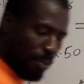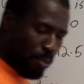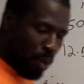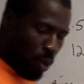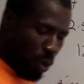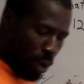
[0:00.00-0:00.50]

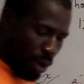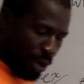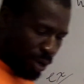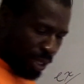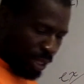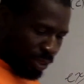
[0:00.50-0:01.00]

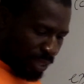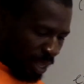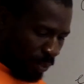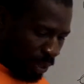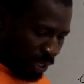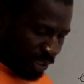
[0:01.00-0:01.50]
more
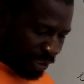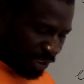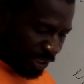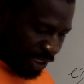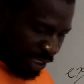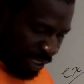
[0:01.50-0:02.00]
than what it
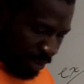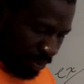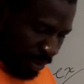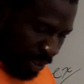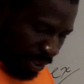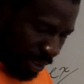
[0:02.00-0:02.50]

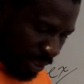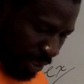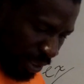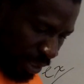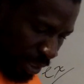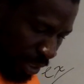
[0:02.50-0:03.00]
seemed.
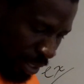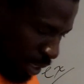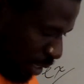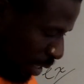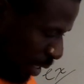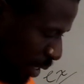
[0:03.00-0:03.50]

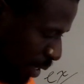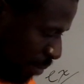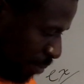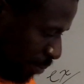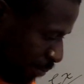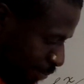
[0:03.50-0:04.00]

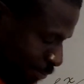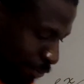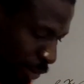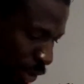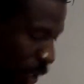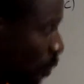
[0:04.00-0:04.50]

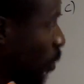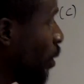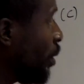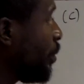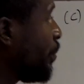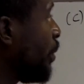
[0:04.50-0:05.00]

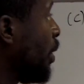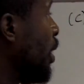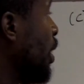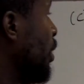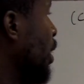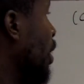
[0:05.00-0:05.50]
So
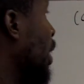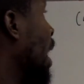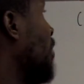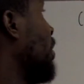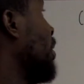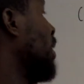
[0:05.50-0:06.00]
there you
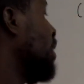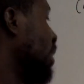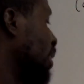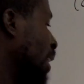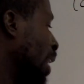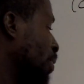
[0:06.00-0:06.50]
have it. This
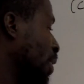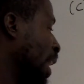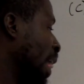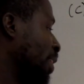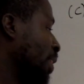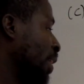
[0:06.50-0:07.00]
is how you
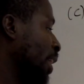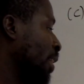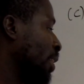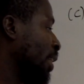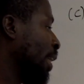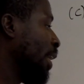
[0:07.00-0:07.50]

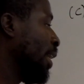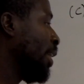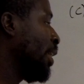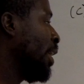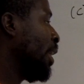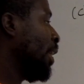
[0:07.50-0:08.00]
calculate
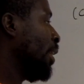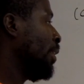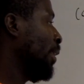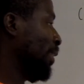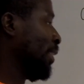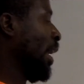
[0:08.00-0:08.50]
a
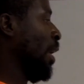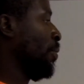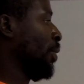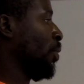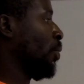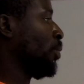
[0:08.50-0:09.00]

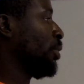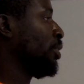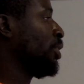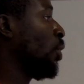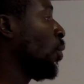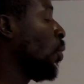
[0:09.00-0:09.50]
discount note.
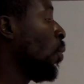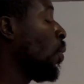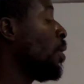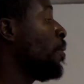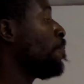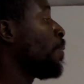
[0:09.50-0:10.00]

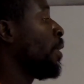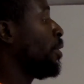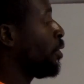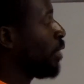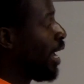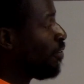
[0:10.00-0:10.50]
So
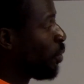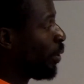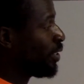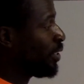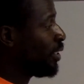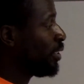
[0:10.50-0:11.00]
you have
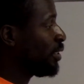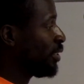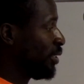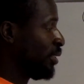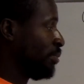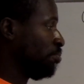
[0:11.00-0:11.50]

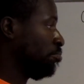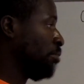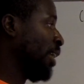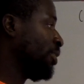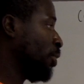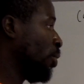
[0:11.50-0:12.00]
questions
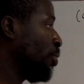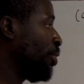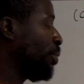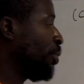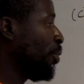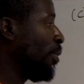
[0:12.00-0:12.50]
as you go
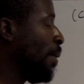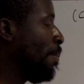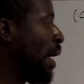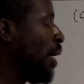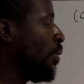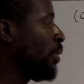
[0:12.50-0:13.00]
through
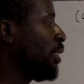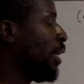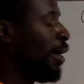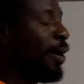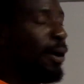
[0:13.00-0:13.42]
about